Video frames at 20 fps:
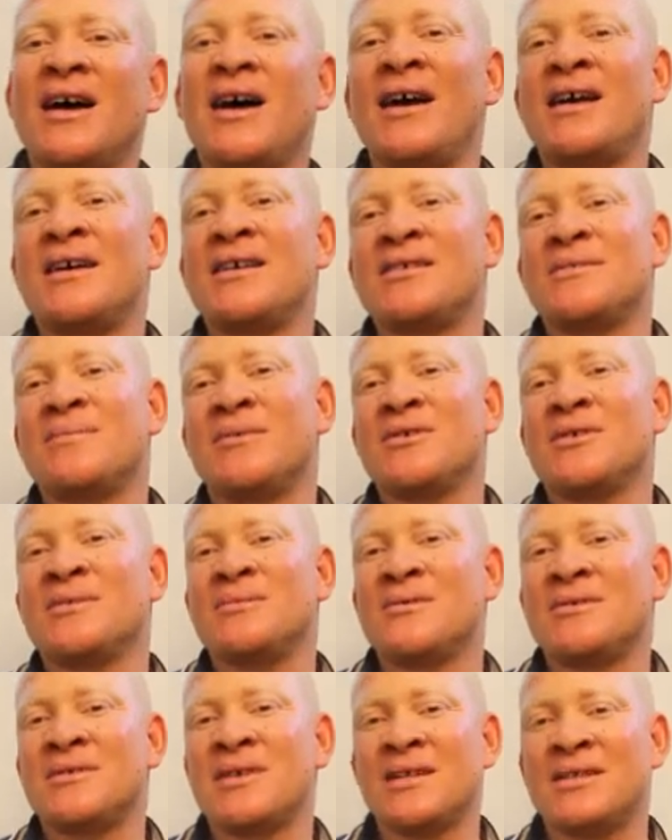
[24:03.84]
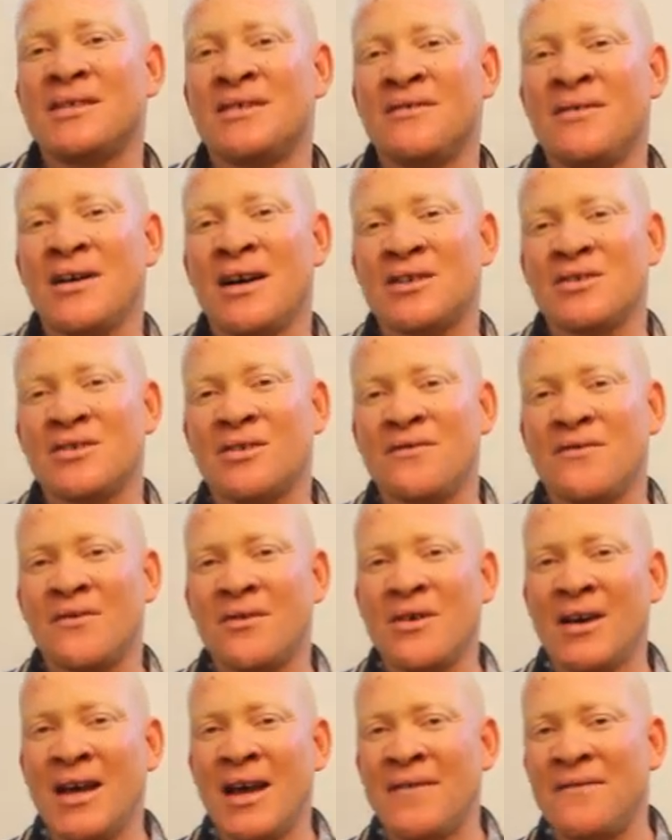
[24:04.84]
highest possible satisfaction
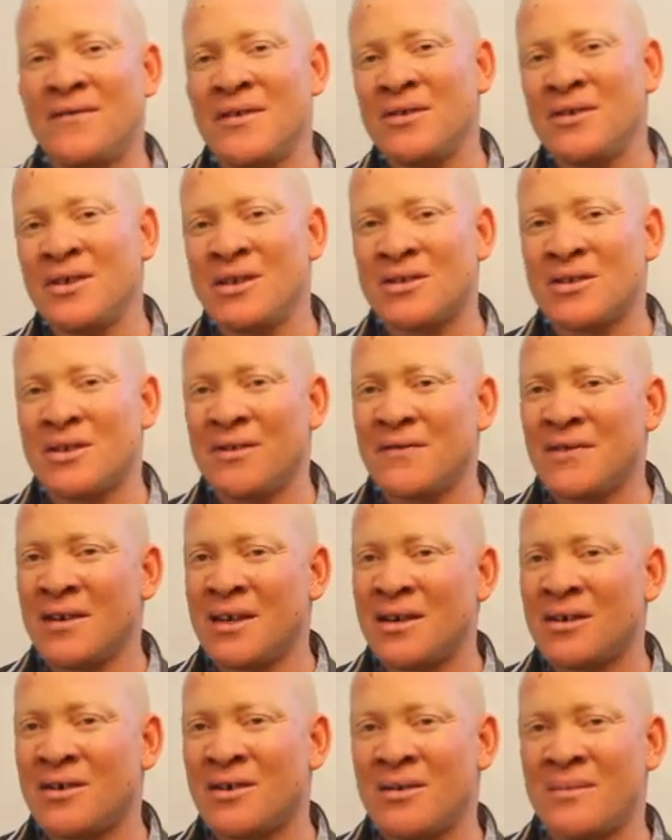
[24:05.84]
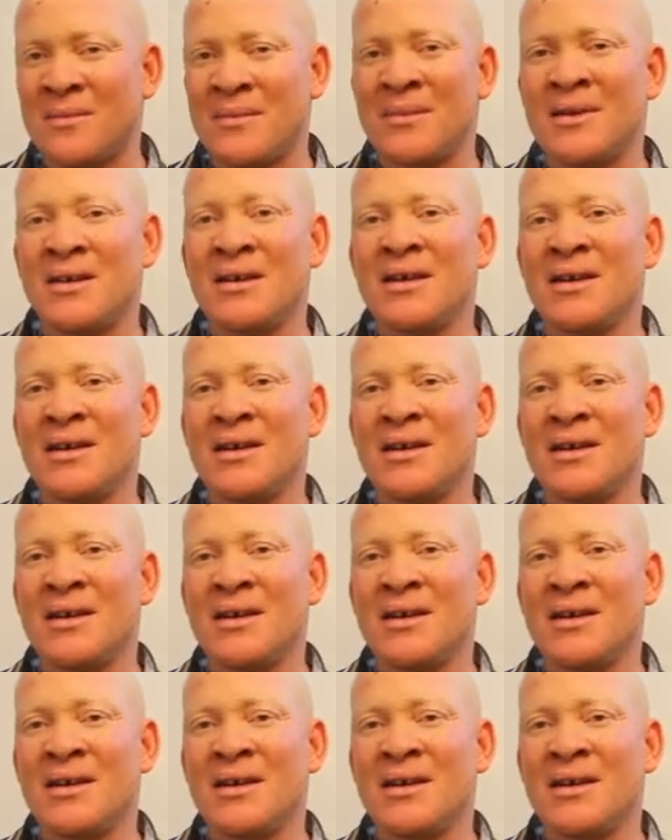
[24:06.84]
for every unit of income